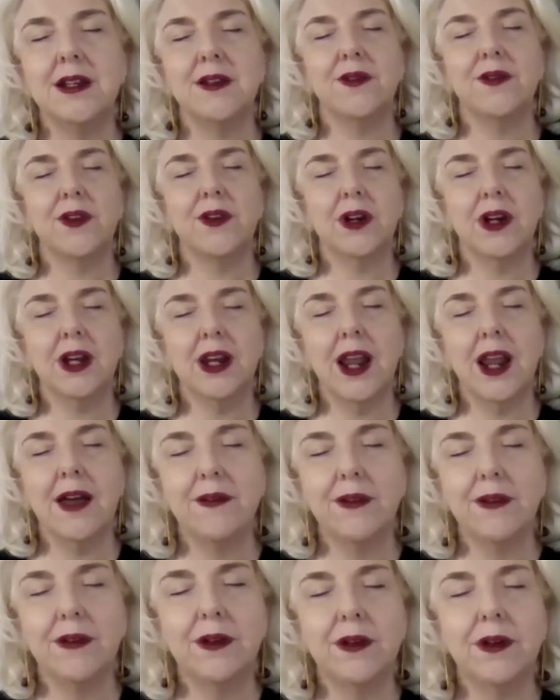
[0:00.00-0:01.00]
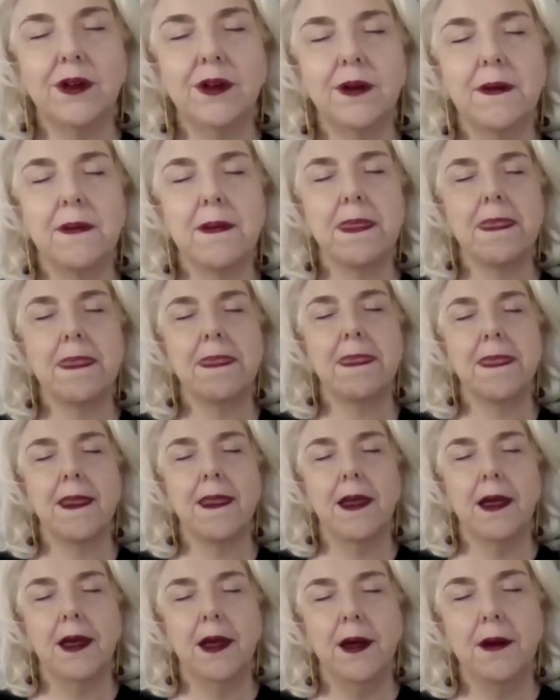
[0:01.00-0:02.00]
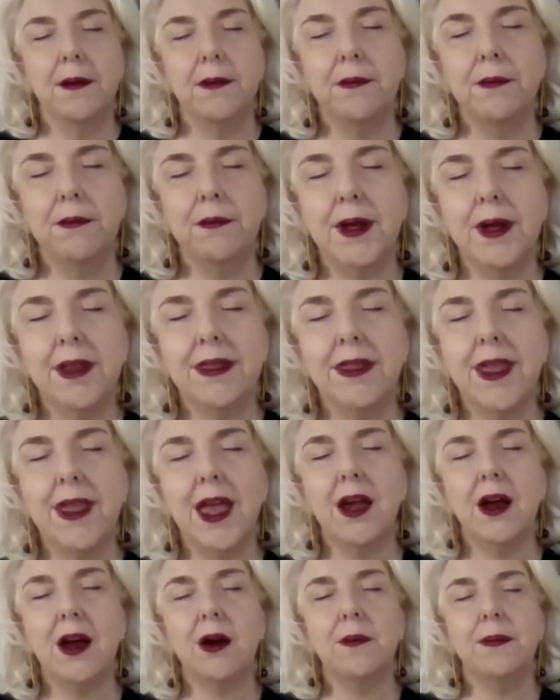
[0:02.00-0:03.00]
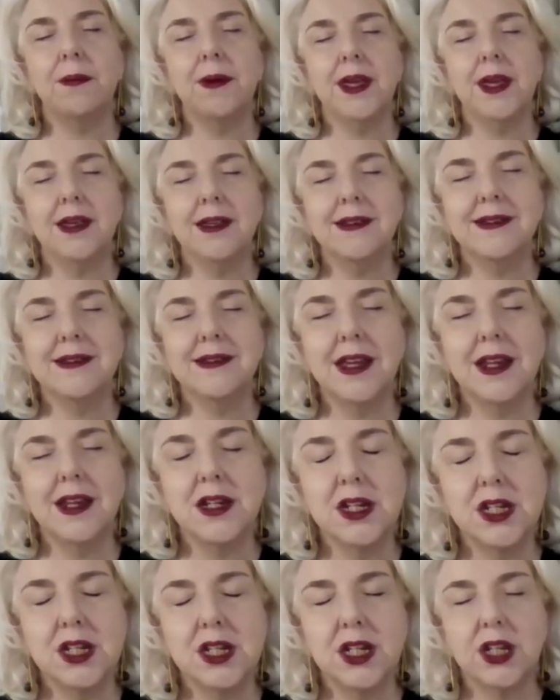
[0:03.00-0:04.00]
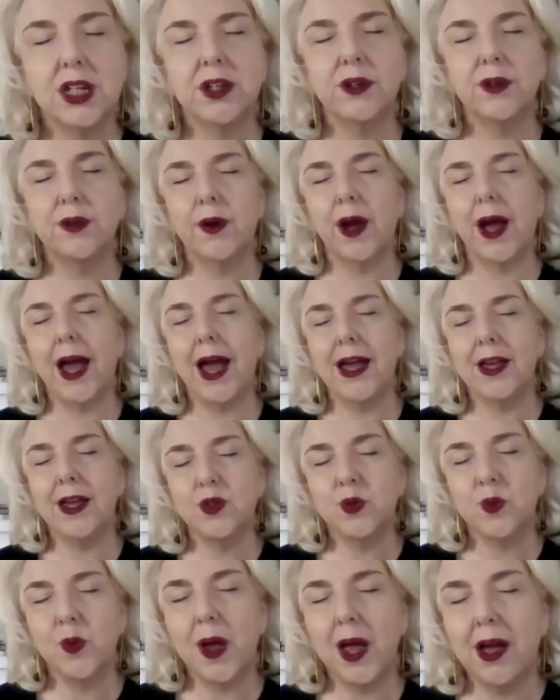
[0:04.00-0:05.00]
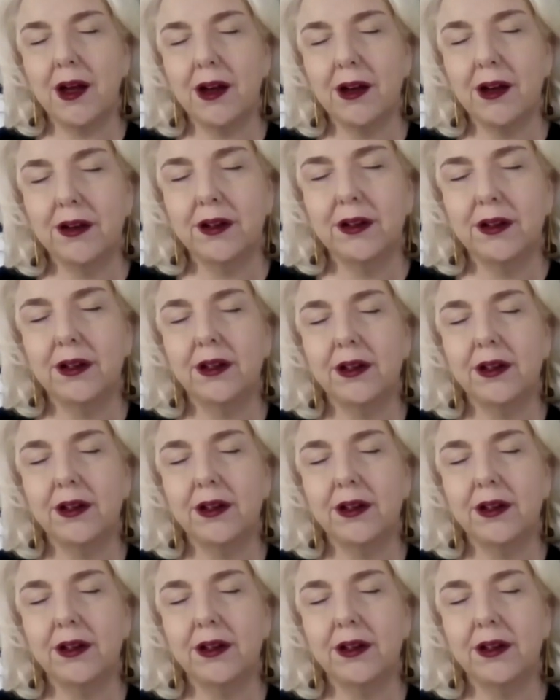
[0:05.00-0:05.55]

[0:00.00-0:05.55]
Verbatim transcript: different level but they are being sent to you as well,